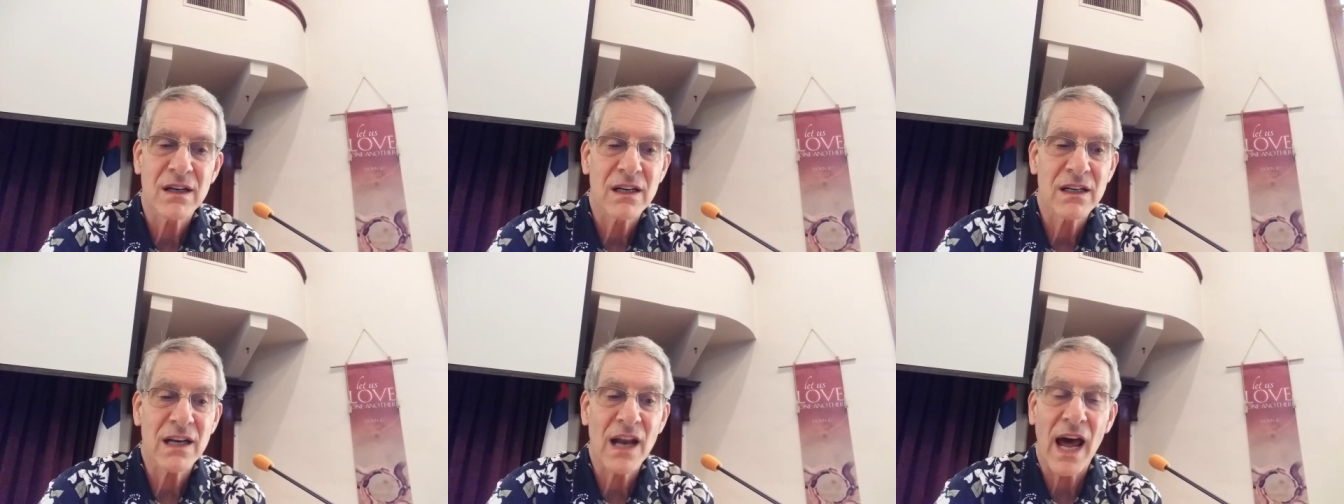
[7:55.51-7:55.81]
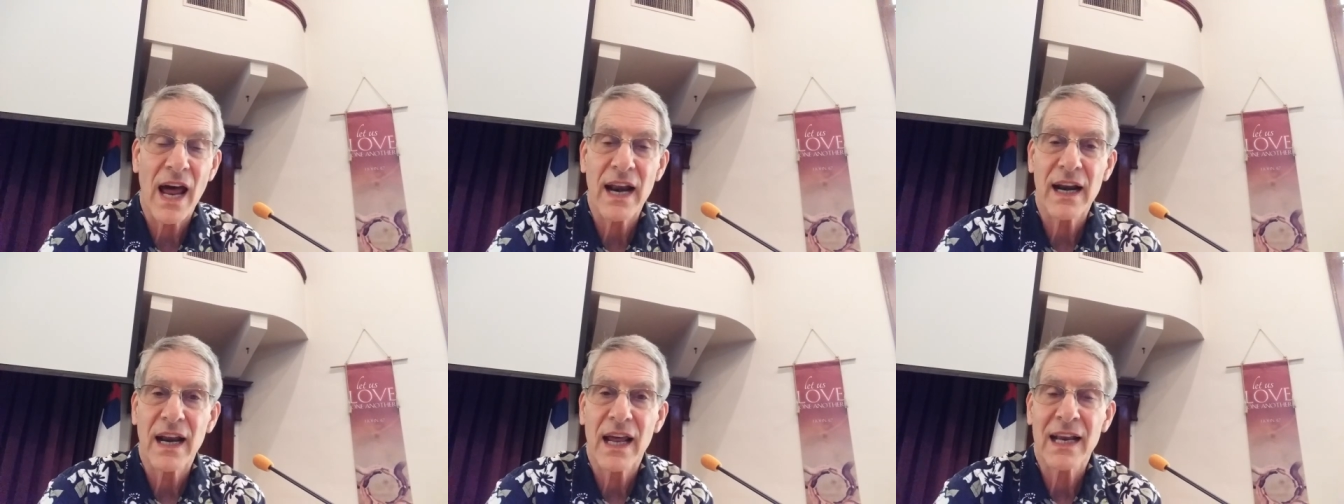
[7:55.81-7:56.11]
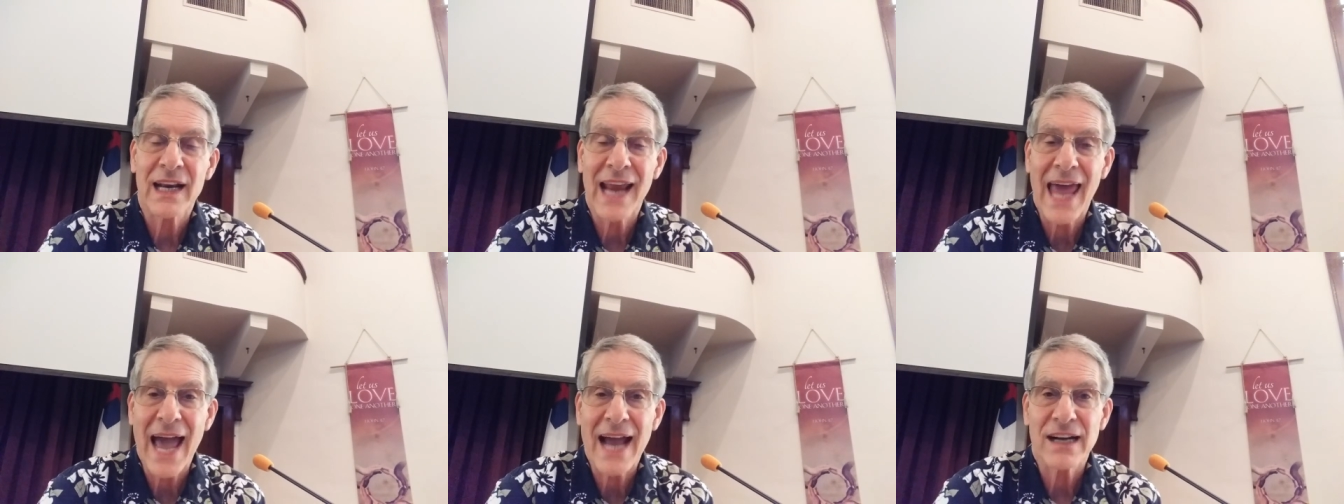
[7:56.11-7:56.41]
Not
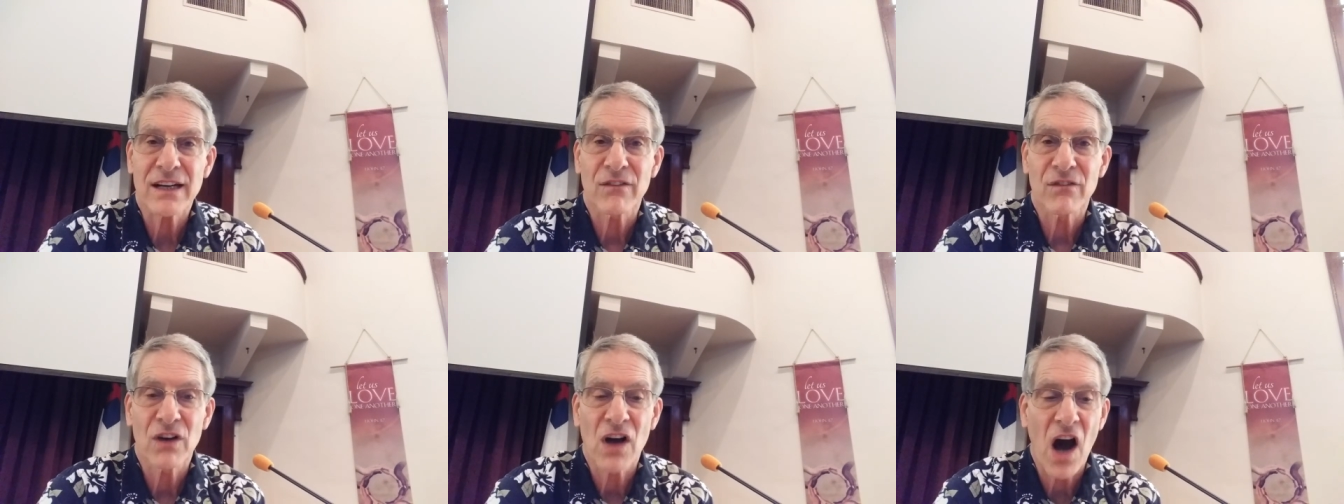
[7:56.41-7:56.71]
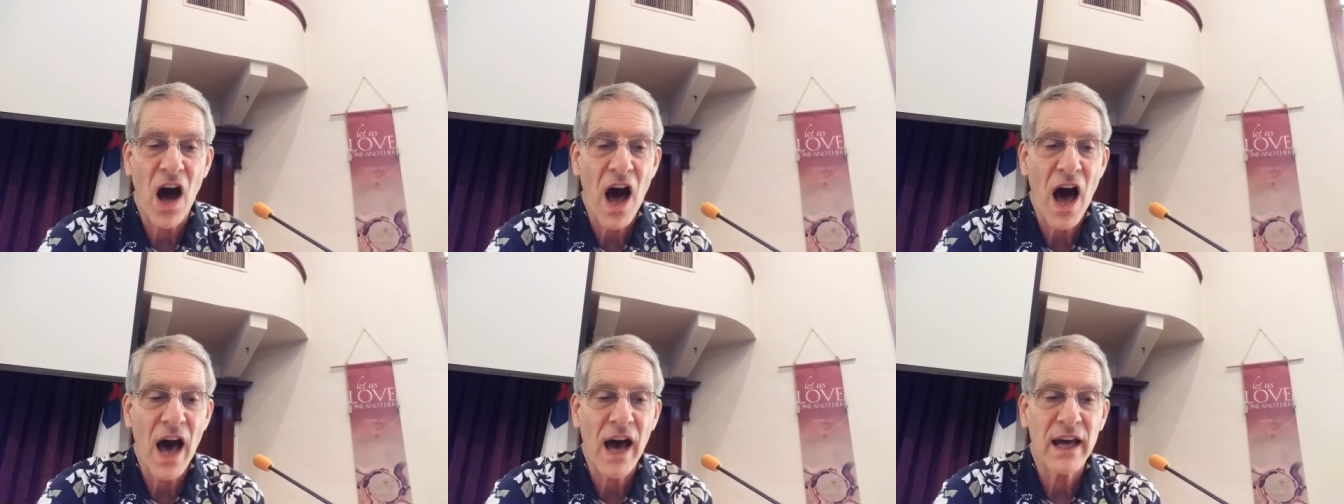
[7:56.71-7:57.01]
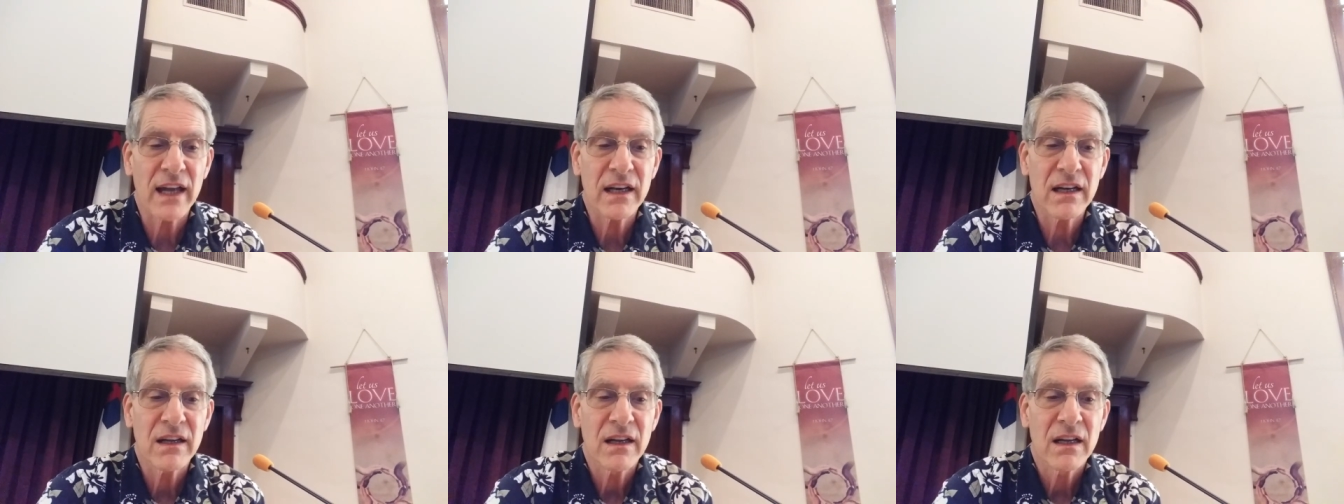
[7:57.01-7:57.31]
an act of
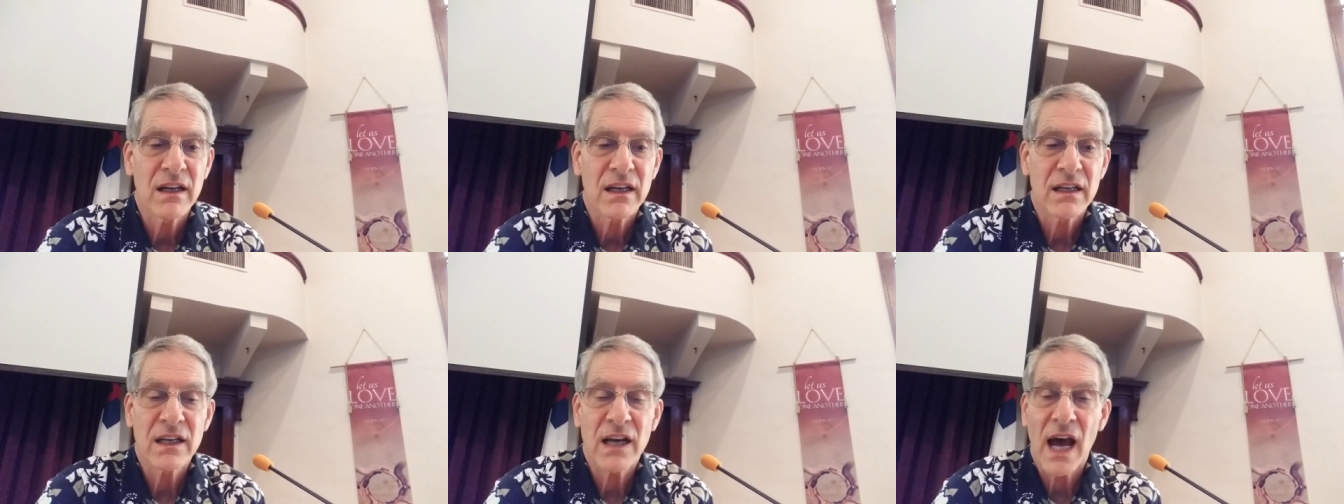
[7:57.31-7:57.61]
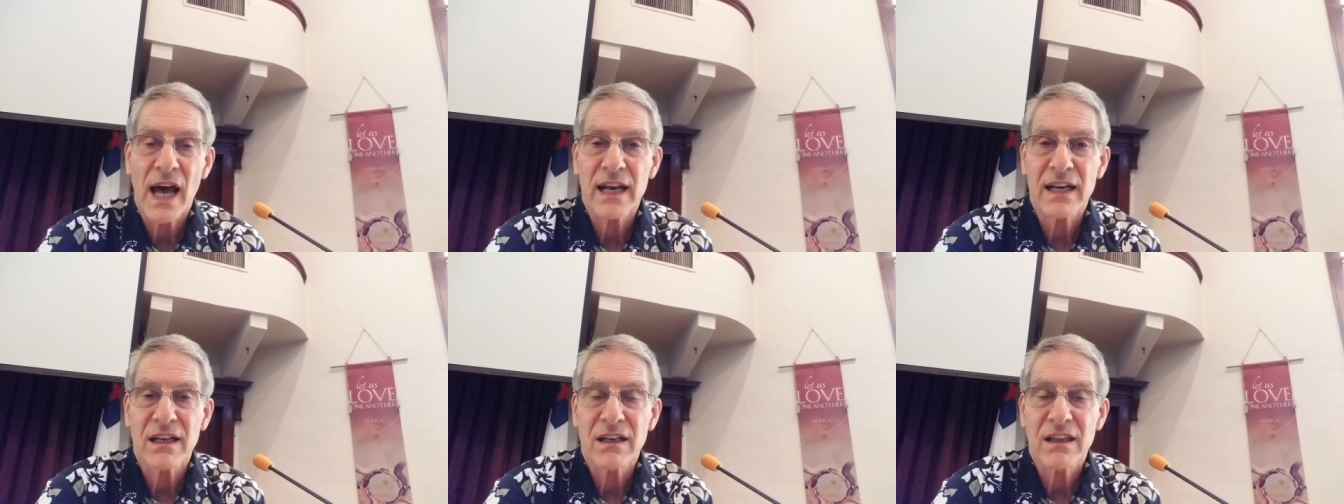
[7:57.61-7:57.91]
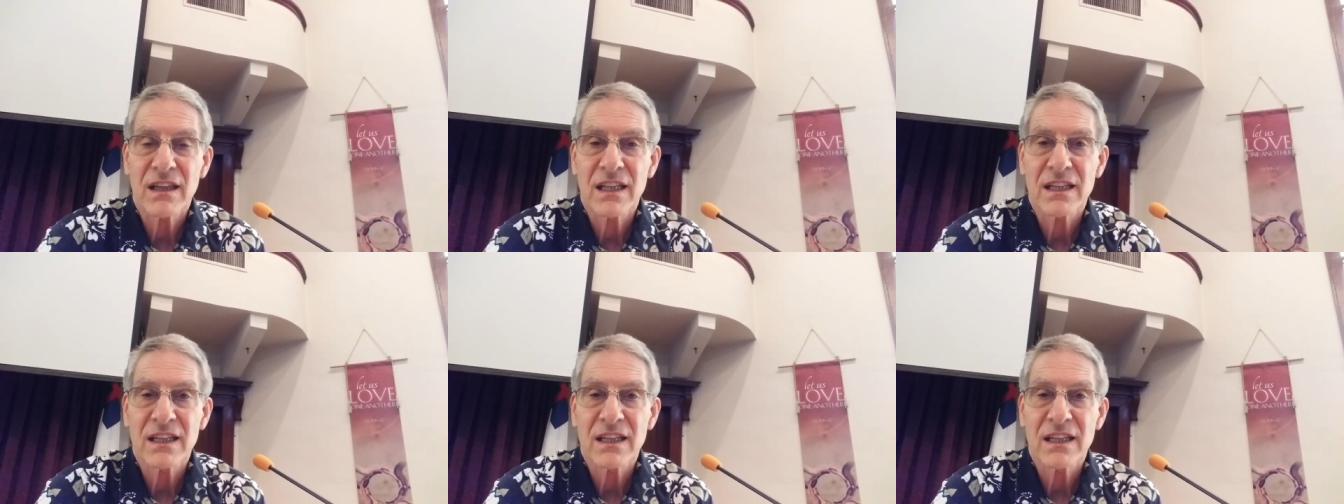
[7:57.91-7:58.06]
God, not